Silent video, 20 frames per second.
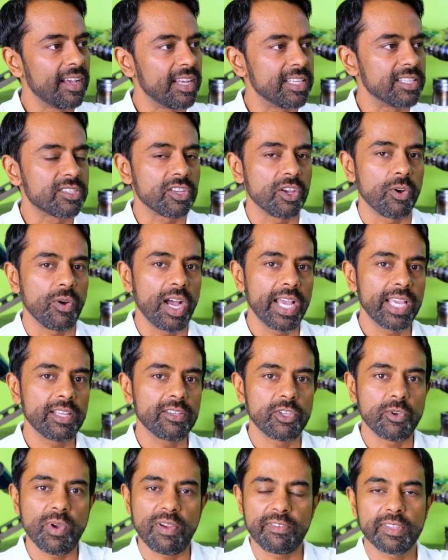So I
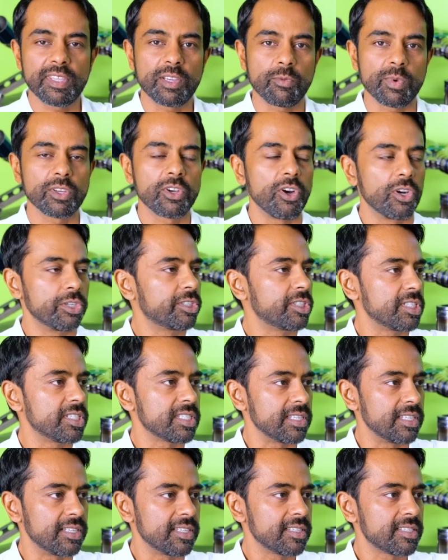do everything with
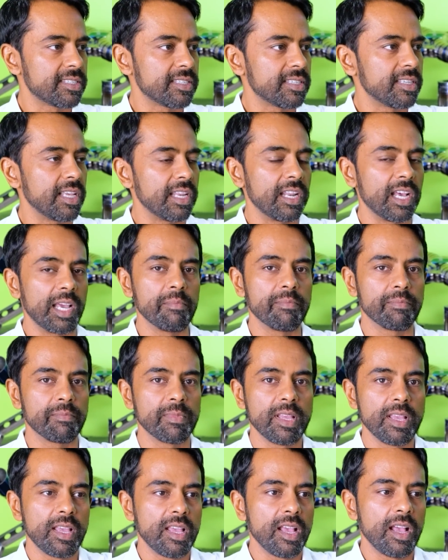consciousness, and I'm
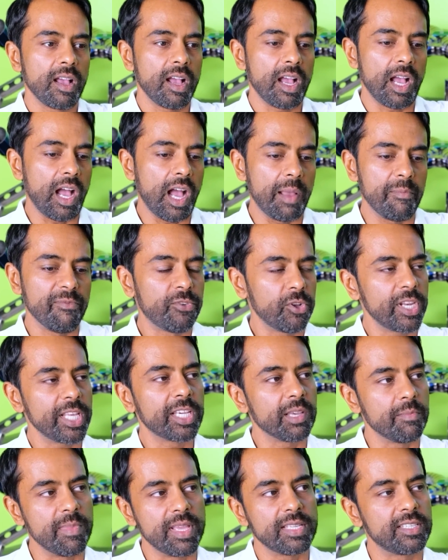fully
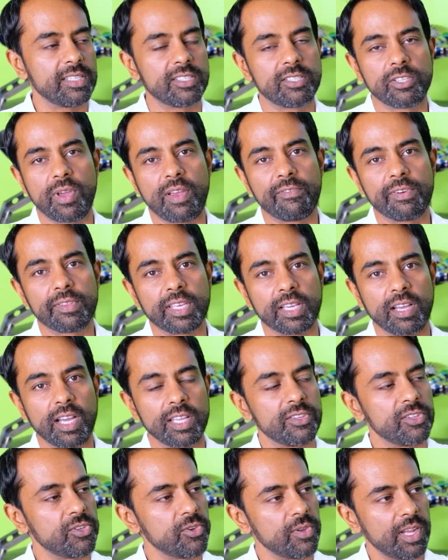committed to everything I
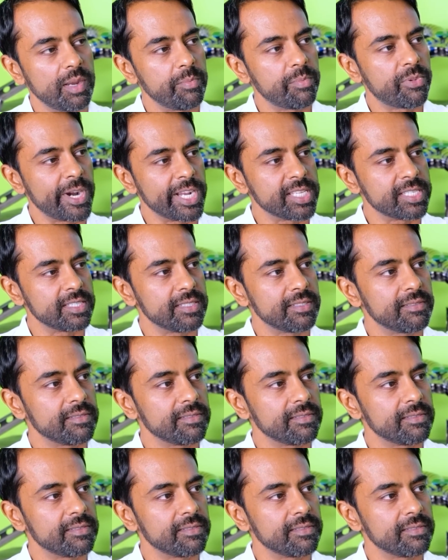do, and I'm present.